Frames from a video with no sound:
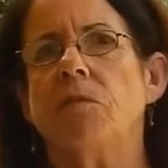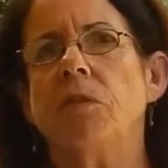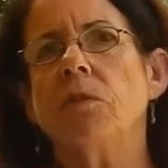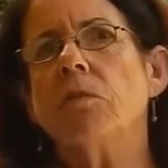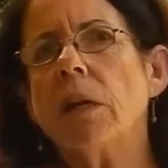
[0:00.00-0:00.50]

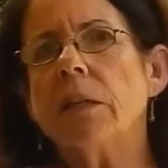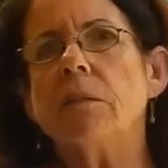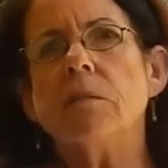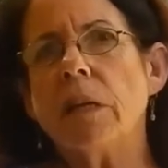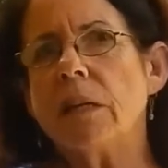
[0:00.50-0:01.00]
for the
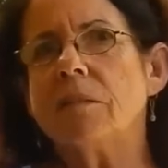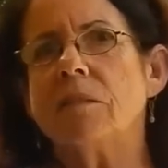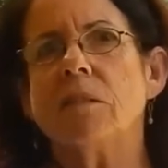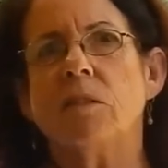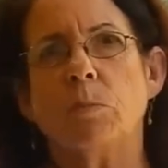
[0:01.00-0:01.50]
Greys,
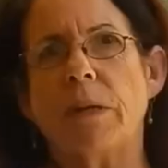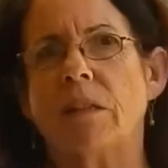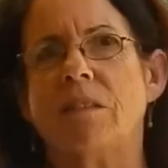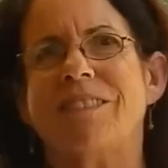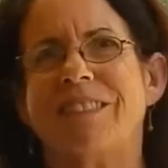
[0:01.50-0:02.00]
dance is a
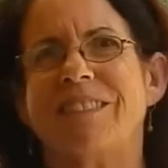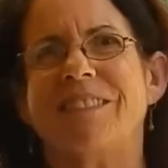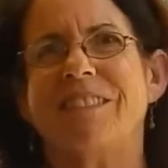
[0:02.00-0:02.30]
balancing